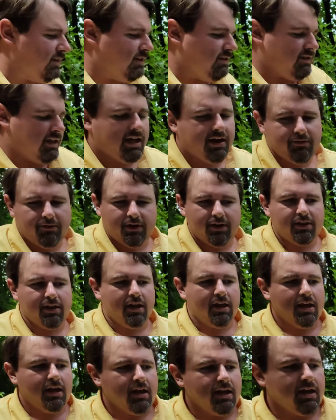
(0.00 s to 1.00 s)
to do that with.
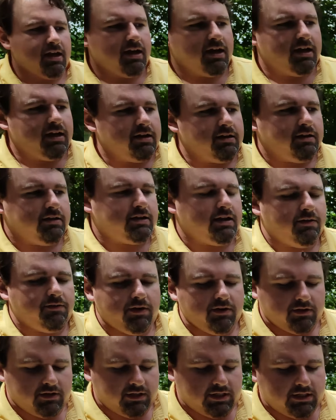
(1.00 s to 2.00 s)
Instead of
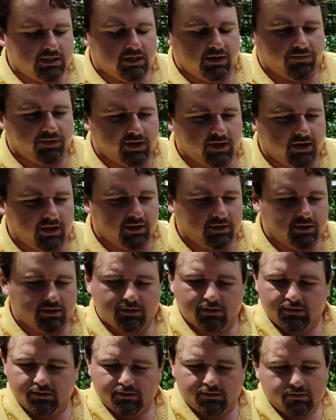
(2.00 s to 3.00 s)
using this stuff, it
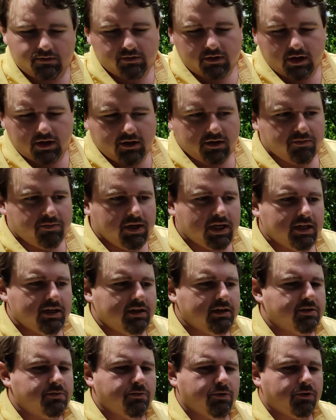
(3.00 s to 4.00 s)
costs a good bit,
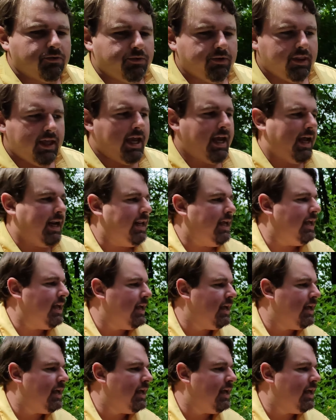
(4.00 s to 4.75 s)
and it's more for that.